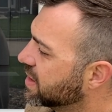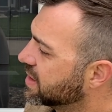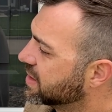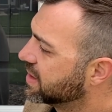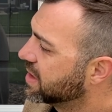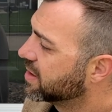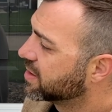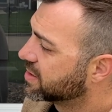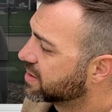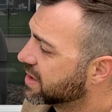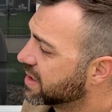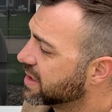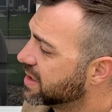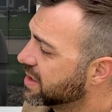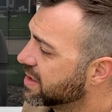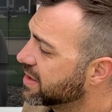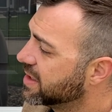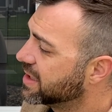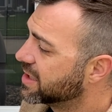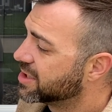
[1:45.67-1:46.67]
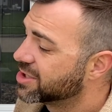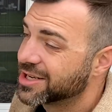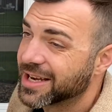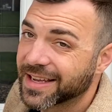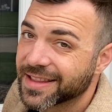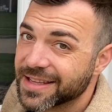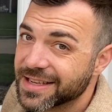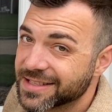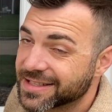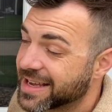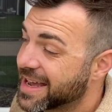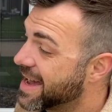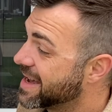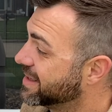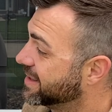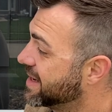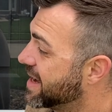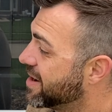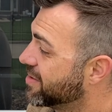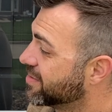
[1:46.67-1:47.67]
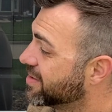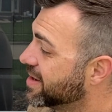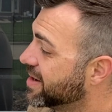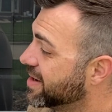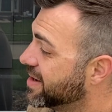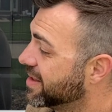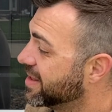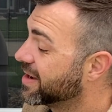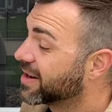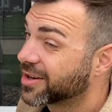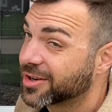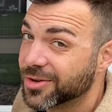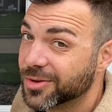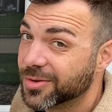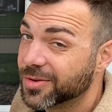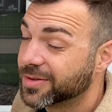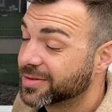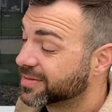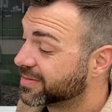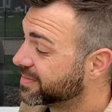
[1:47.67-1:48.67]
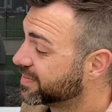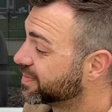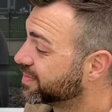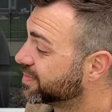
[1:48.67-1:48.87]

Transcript: Seriously, you need to check these guys out. They're cool.